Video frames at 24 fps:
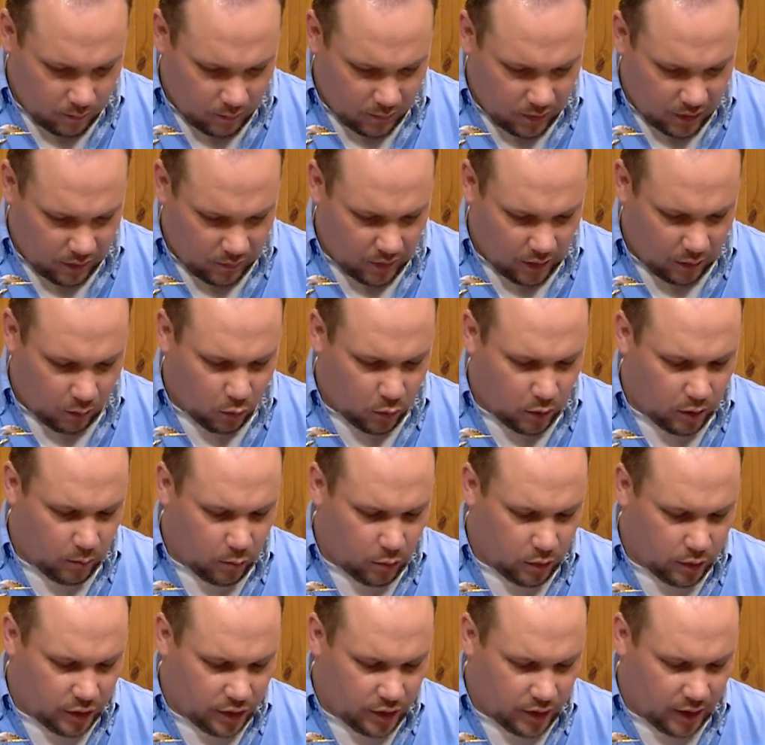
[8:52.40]
Give that one
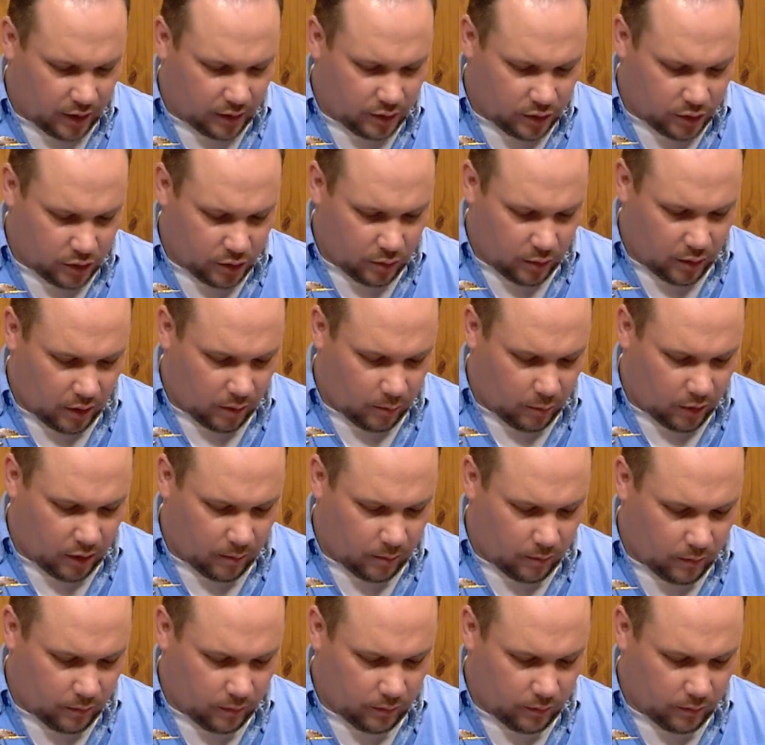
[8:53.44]
more shot to square them up.